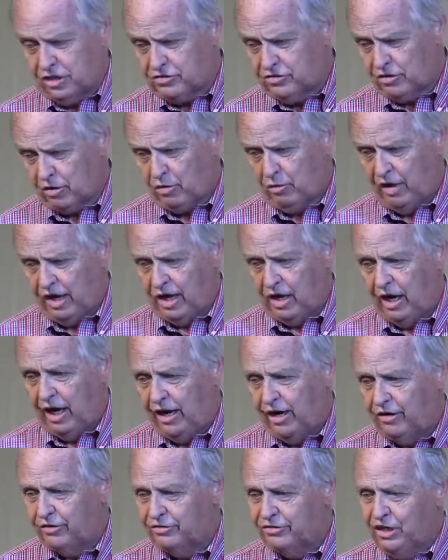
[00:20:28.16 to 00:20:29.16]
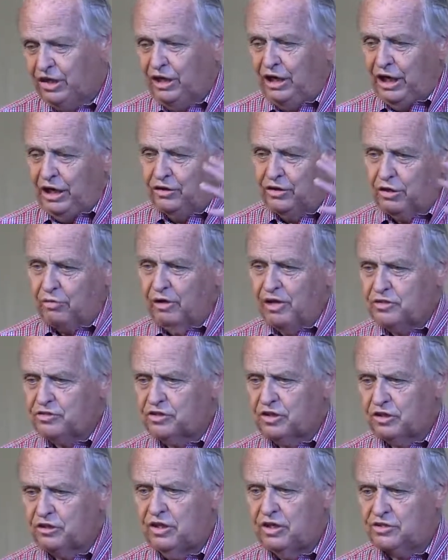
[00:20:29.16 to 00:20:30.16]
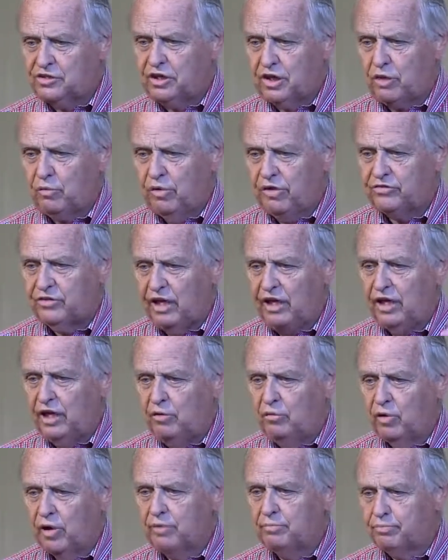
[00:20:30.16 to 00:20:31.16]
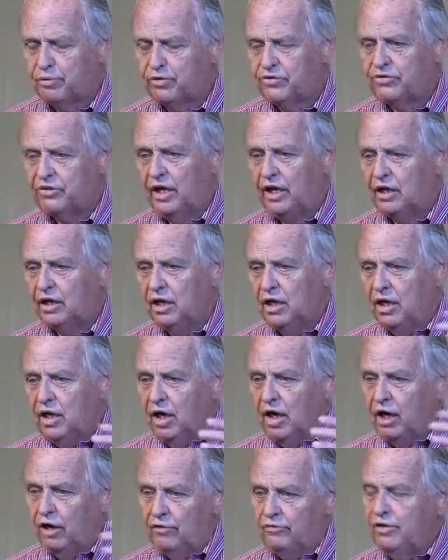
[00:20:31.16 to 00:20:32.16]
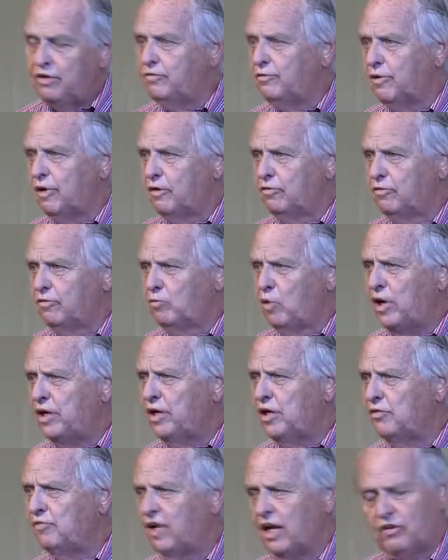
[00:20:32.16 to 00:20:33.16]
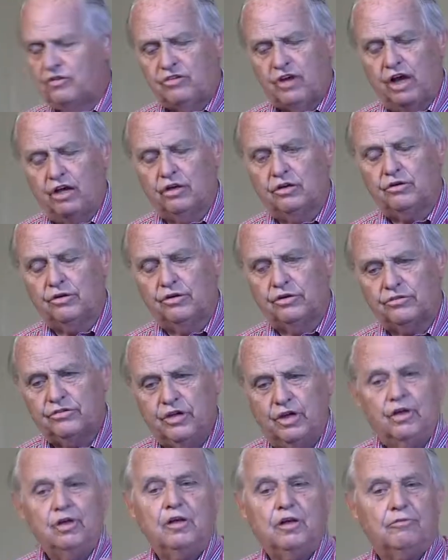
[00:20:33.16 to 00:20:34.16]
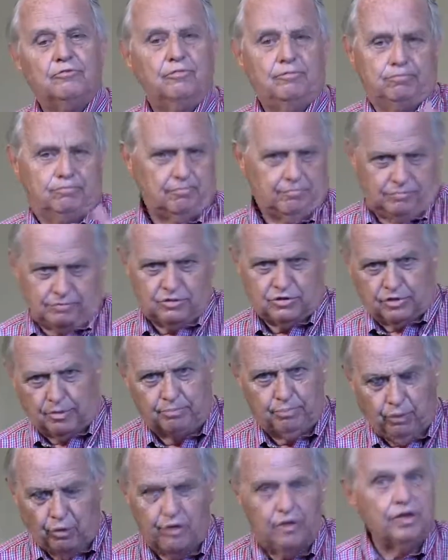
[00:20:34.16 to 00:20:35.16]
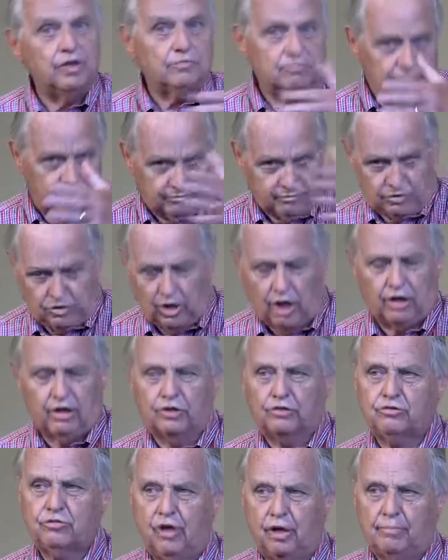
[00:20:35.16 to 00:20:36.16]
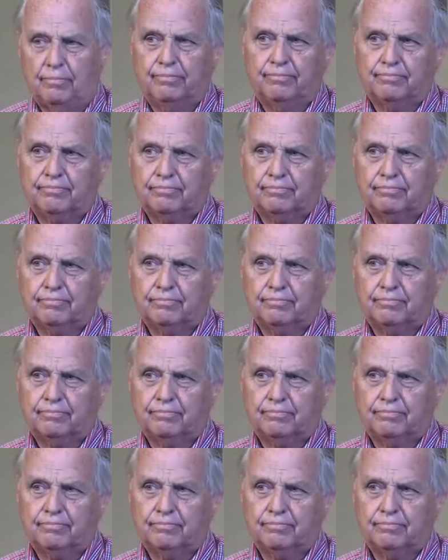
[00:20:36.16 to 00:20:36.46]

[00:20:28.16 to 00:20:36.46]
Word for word: are great liars. And the great statistic was 81% of white evangelicals supported Donald Trump.